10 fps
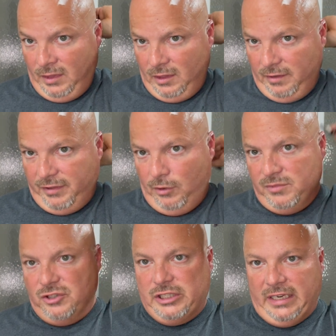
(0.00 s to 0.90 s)
the foams
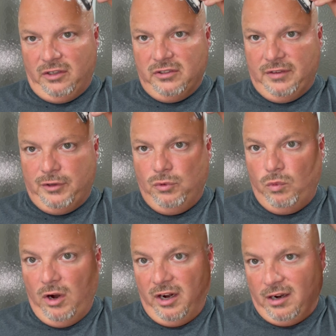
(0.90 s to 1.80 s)
and gels if you
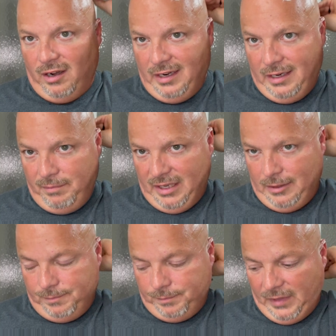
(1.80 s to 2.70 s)
work on it,
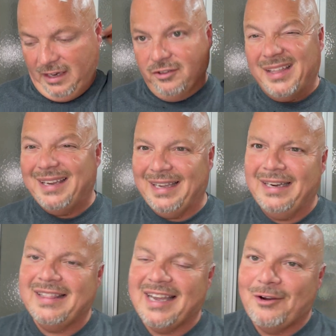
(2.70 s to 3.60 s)
but I don't think
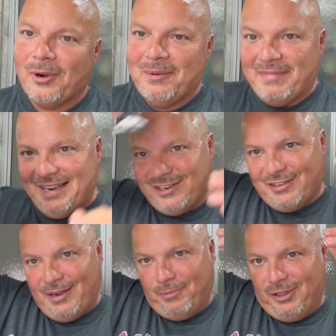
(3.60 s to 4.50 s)
anything quite matches
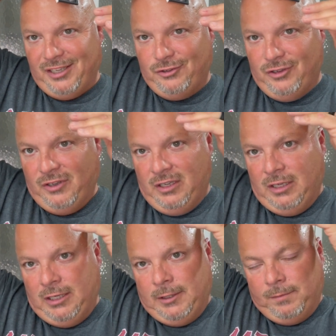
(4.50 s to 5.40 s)
up with these,
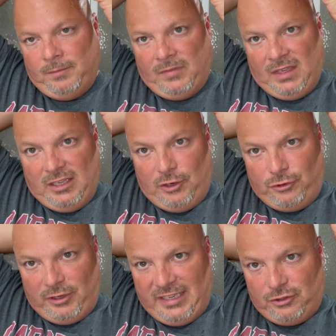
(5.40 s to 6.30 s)
you know,
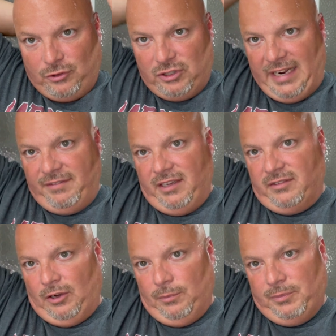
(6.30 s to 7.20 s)
traditional shaving
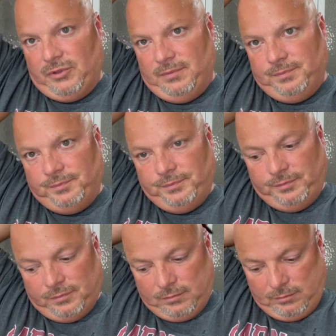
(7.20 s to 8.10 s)
soaps.
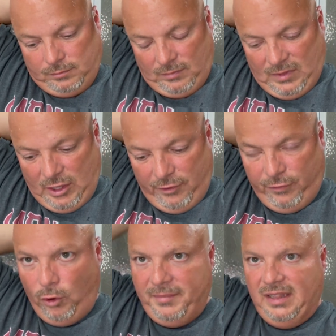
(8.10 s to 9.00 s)
They're
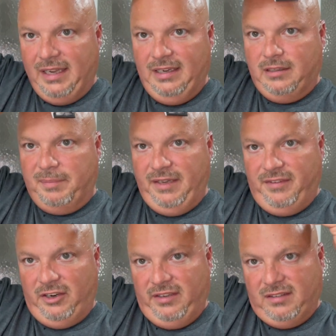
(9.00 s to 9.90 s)
formulated to be
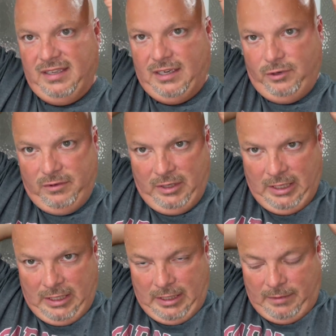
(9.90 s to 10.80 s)
very slick when
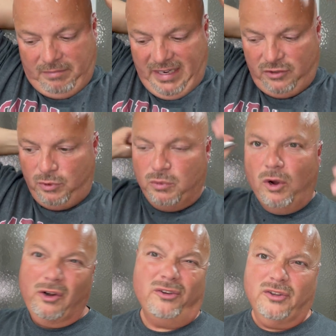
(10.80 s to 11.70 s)
mixed with
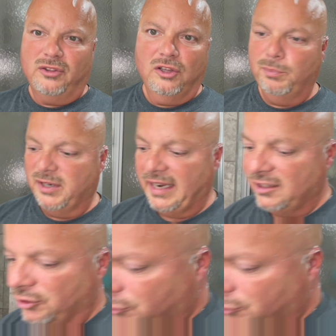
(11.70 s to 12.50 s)
water, so the lubrication